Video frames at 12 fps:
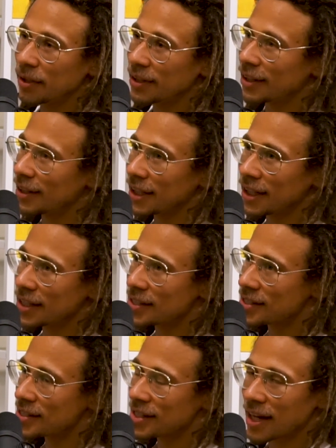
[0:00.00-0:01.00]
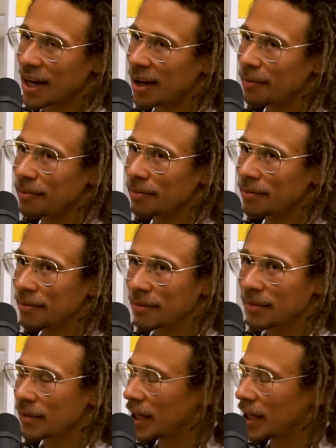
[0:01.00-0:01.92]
but the thing is I'm